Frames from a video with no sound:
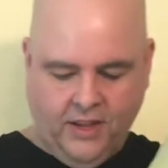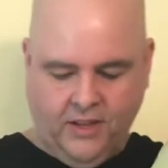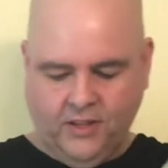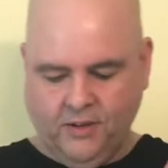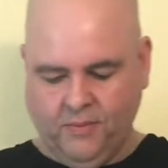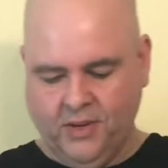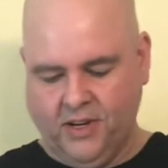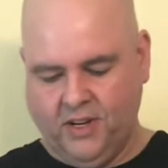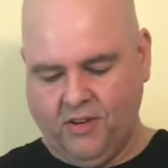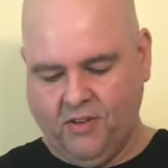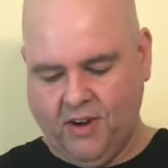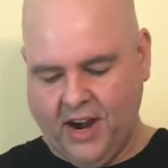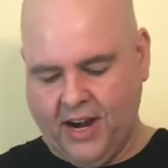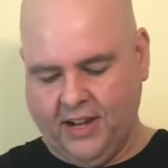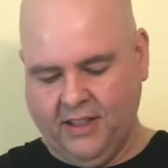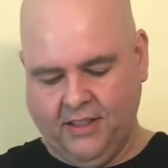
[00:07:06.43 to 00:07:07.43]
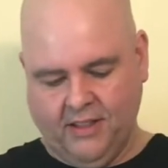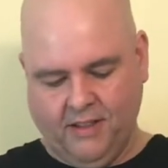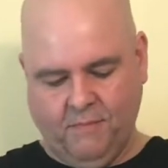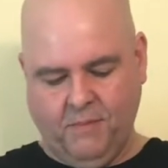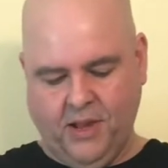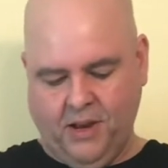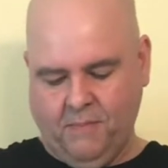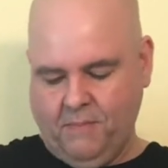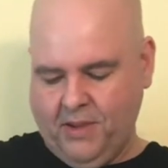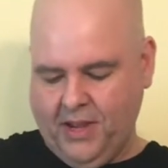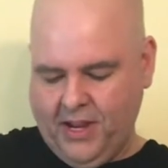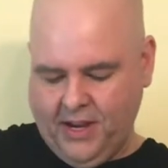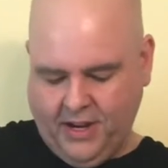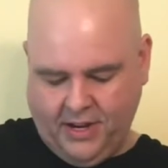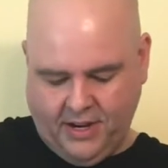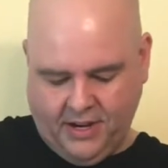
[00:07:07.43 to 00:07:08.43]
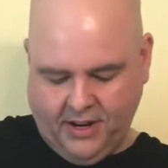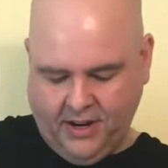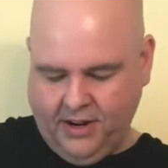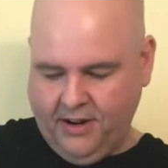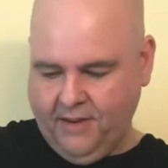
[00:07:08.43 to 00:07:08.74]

So I'm going to crack the Minute Maid here